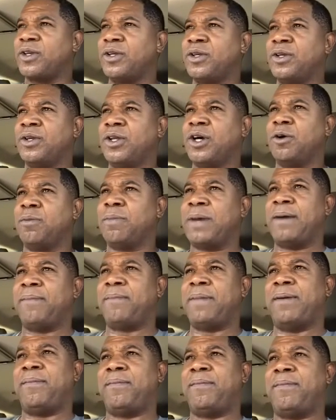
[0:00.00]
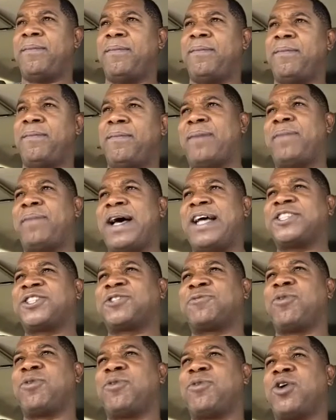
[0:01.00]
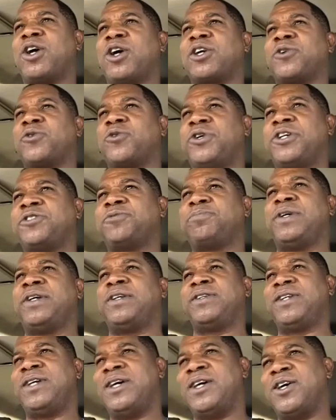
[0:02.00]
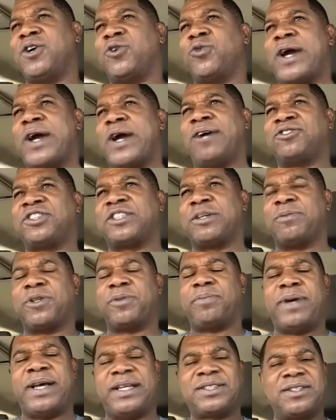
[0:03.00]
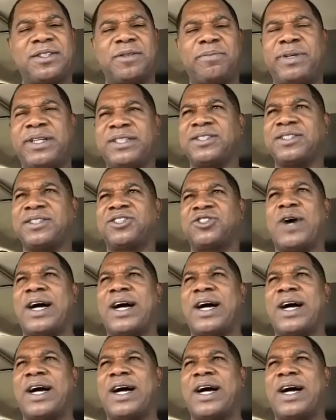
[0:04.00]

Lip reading: you know, my basketball career has been around some of the best in the business.